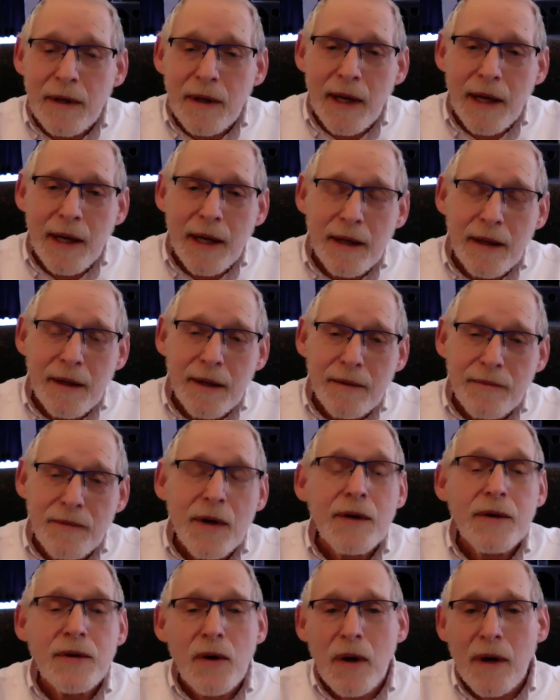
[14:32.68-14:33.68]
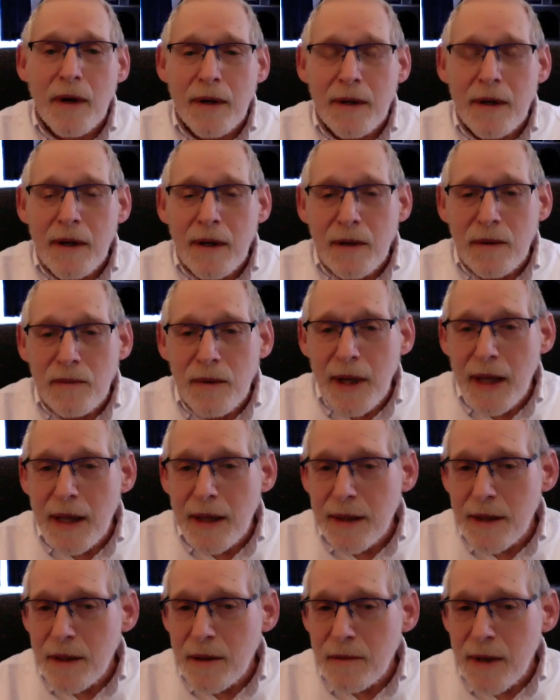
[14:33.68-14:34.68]
a very dark
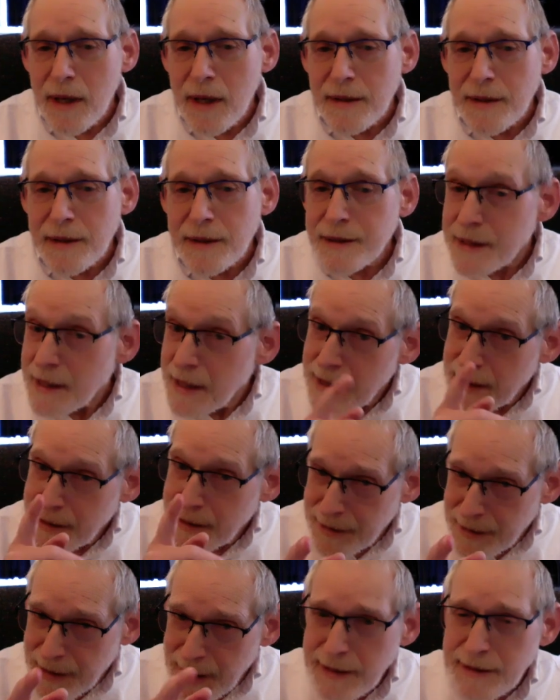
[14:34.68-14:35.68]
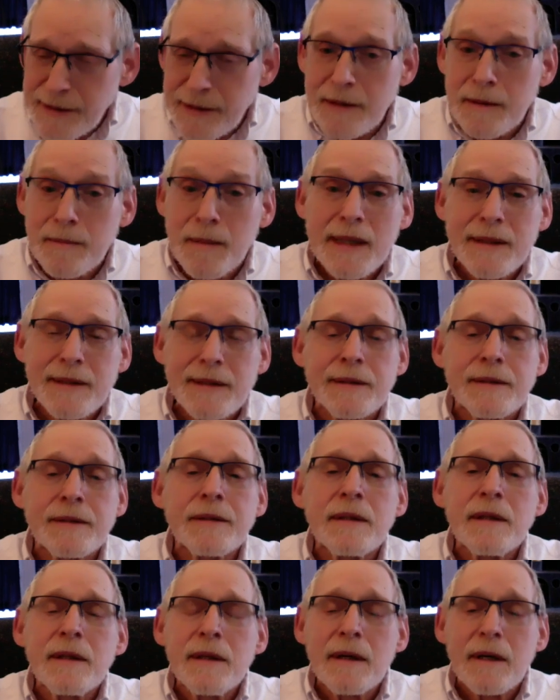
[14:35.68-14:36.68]
reality around us. That's the
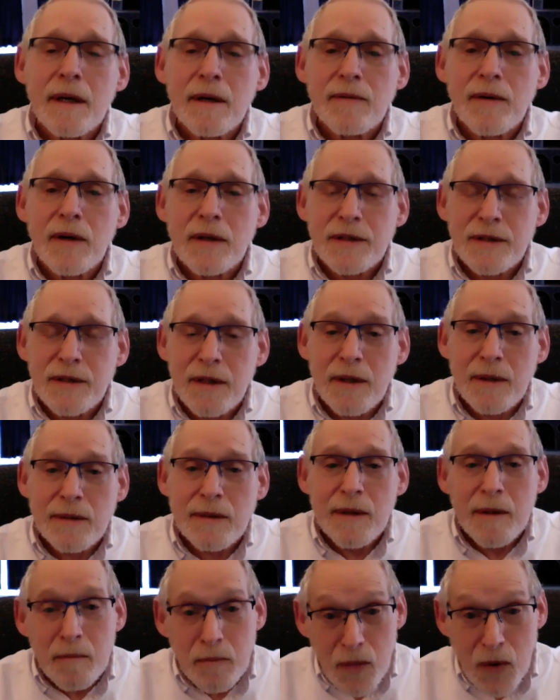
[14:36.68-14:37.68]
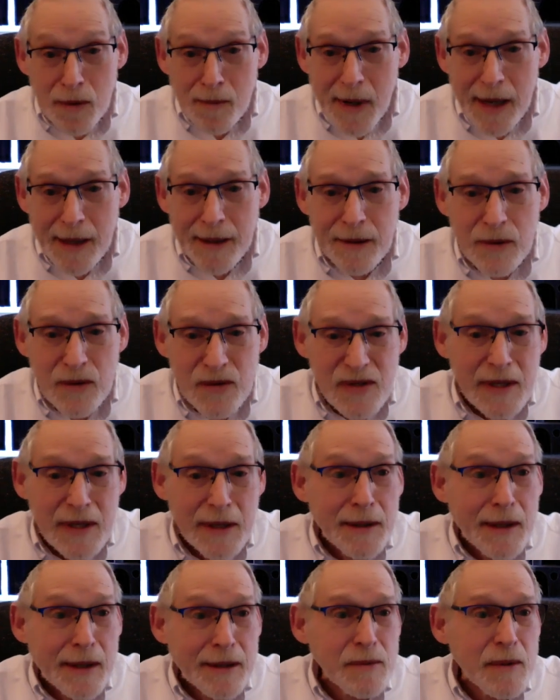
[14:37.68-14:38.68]
message of our show, More Bad News. See
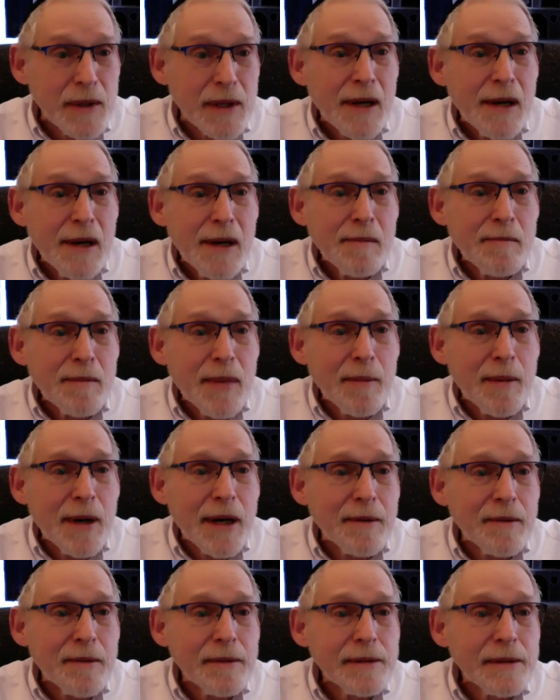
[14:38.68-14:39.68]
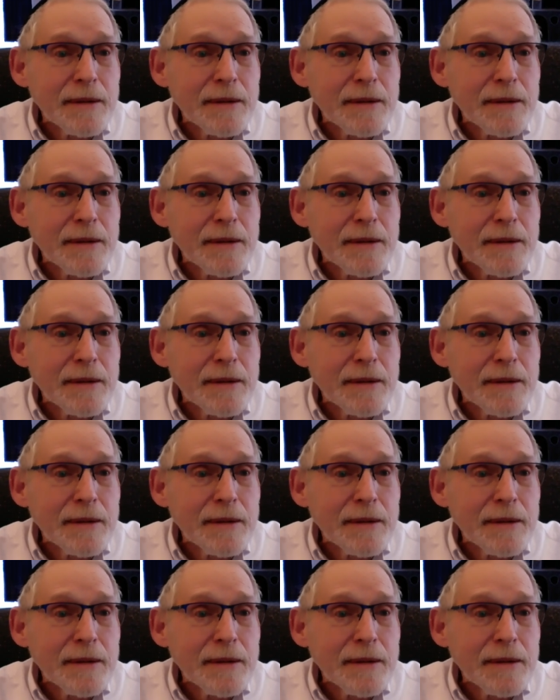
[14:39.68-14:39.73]
you next week. Bye-bye.